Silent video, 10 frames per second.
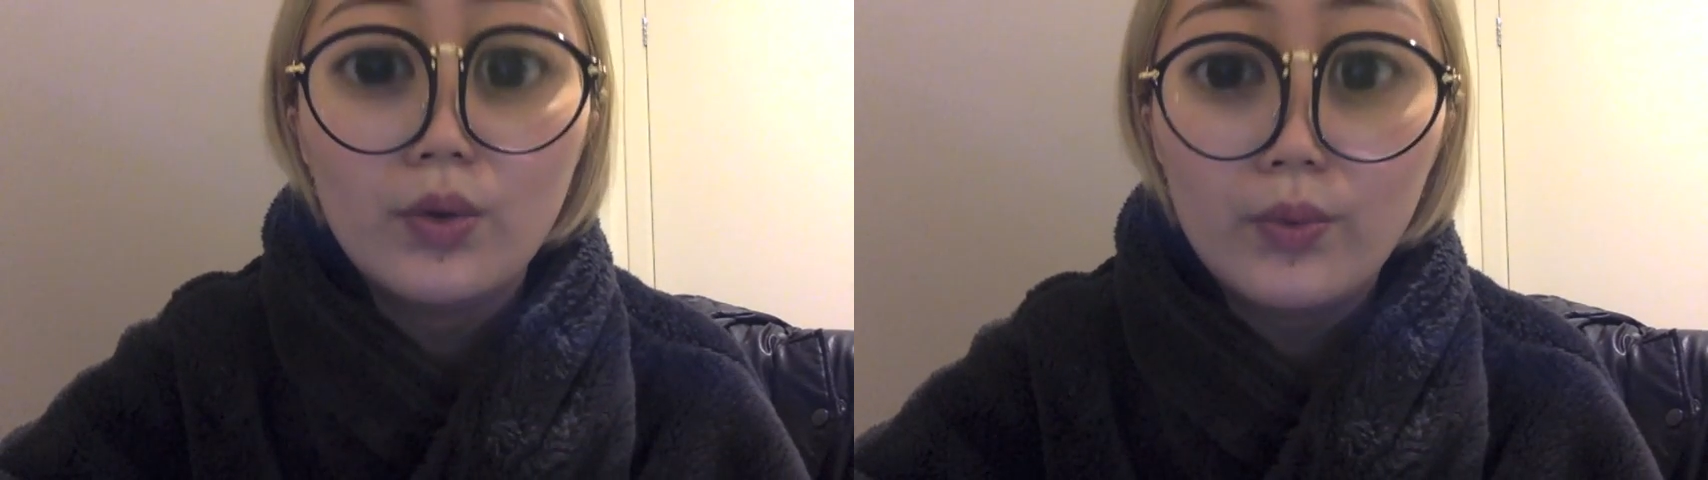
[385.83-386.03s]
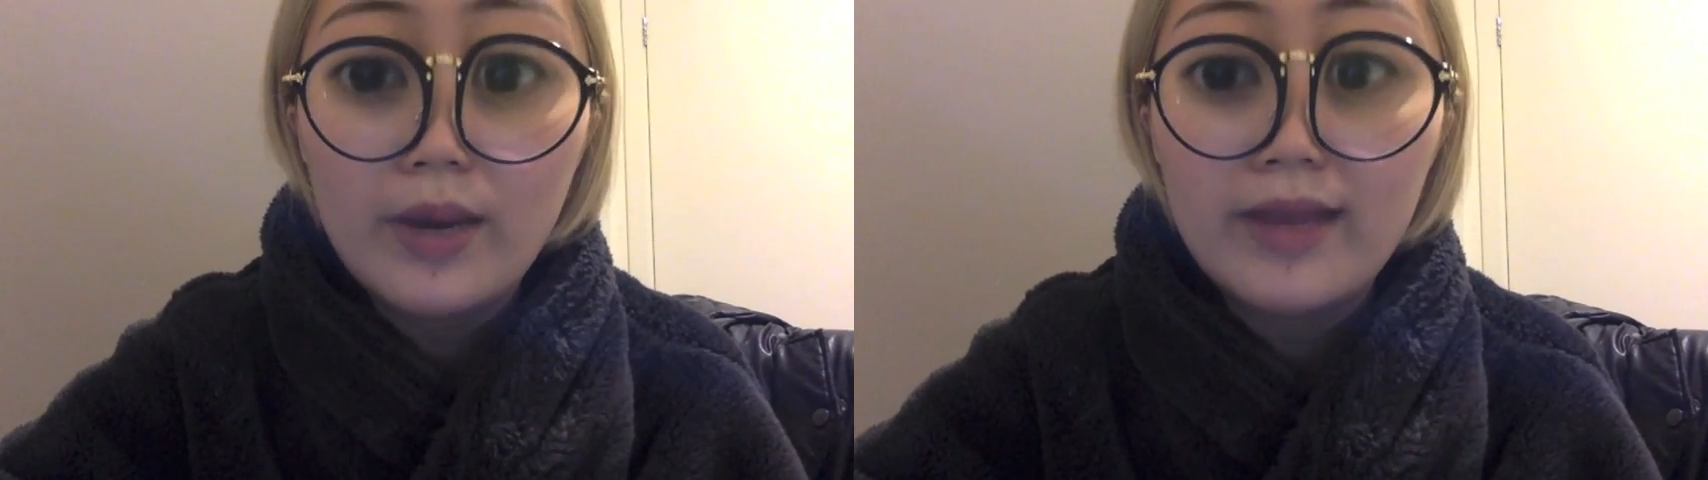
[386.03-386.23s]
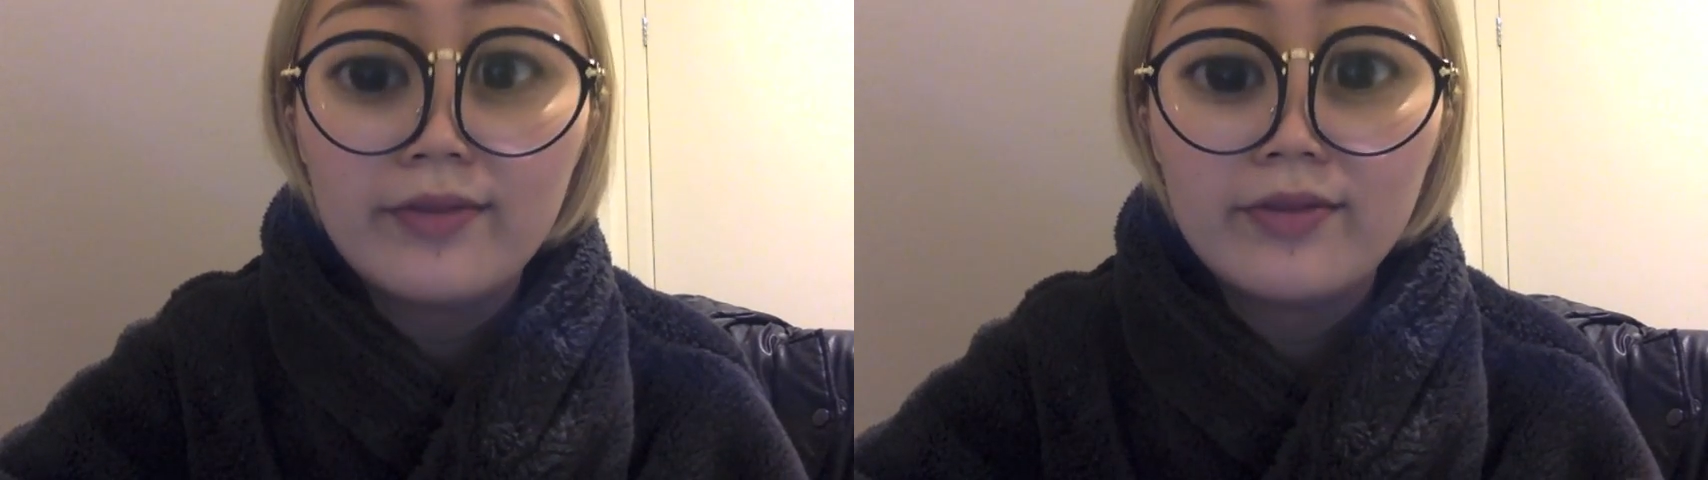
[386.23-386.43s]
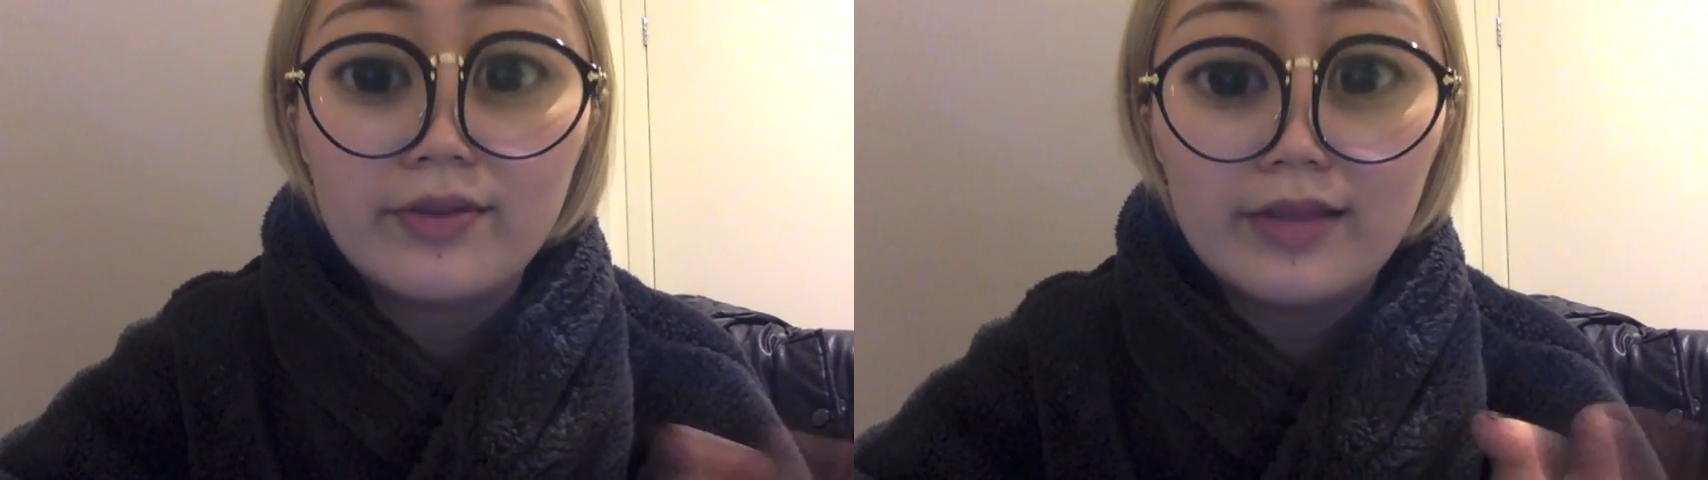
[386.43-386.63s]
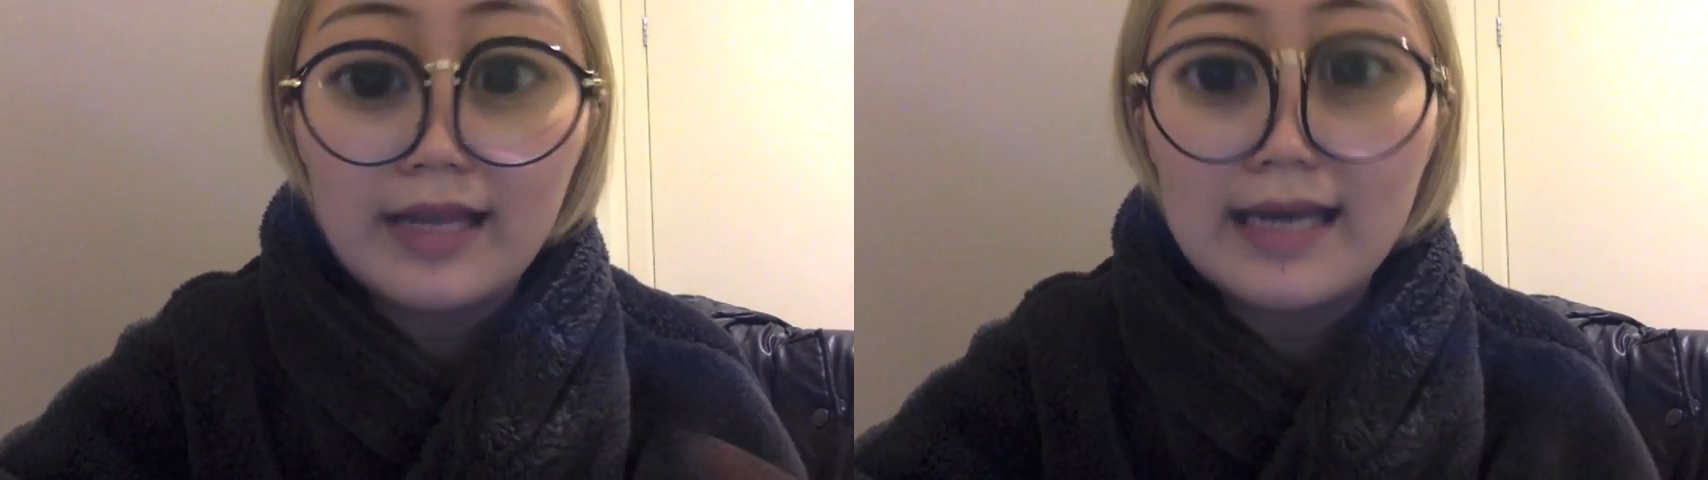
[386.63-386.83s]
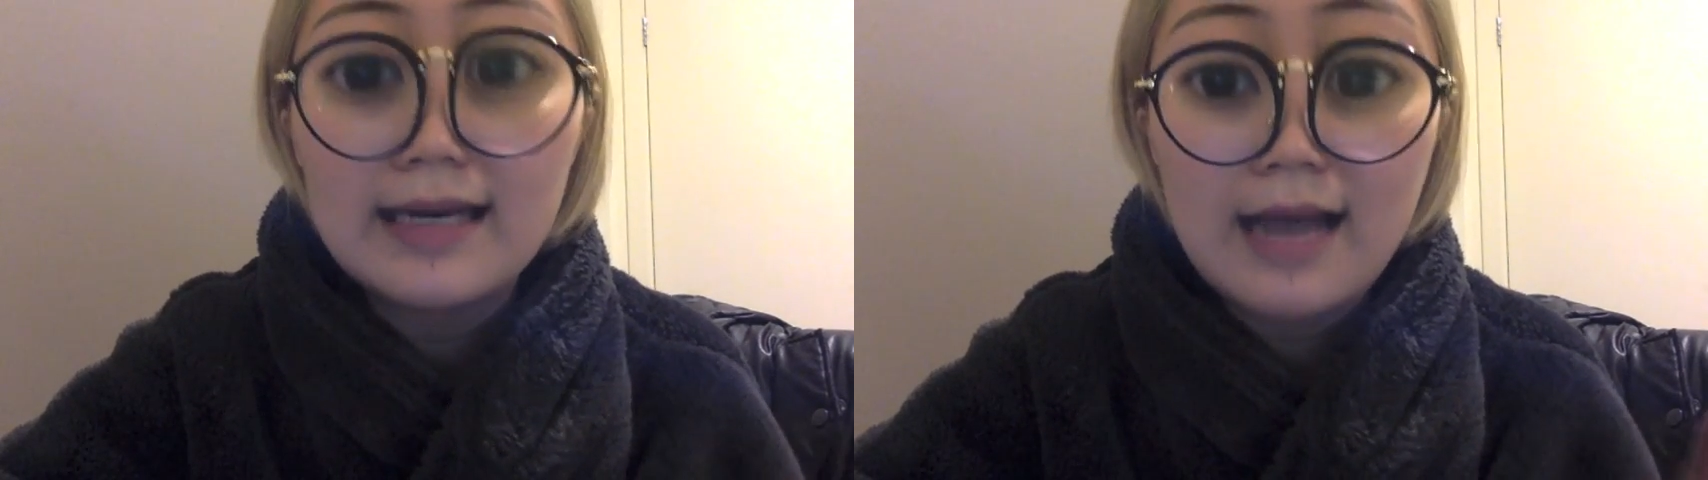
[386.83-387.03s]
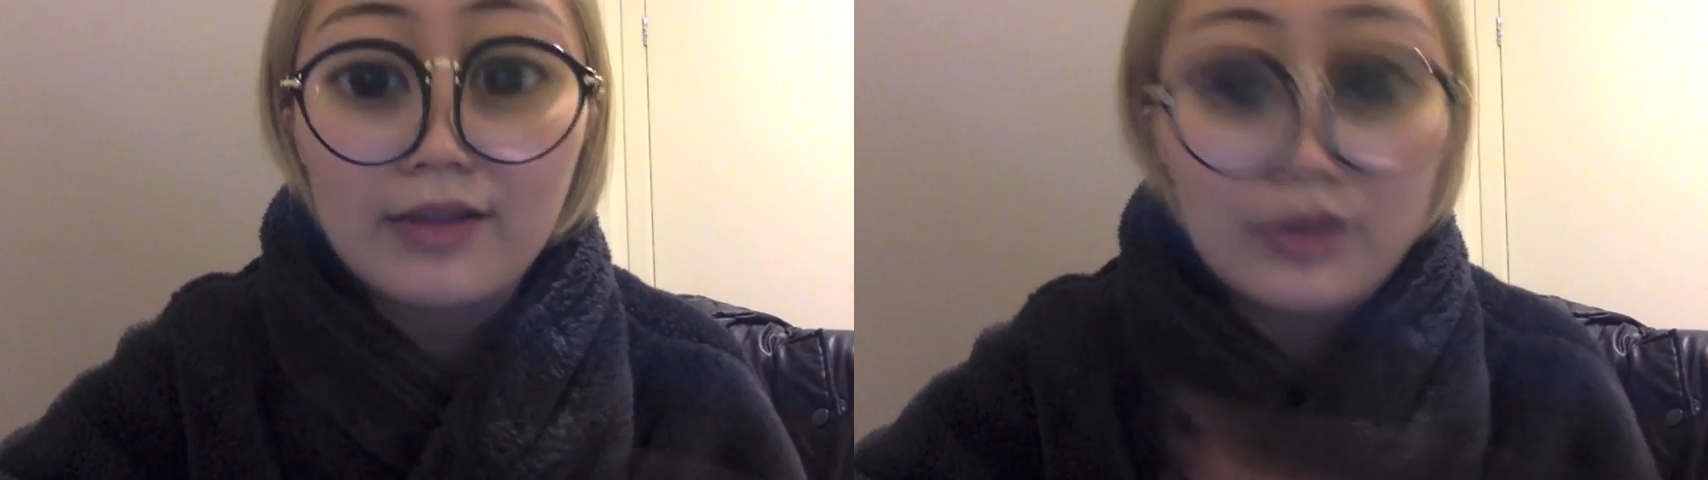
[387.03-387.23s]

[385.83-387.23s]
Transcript: when there are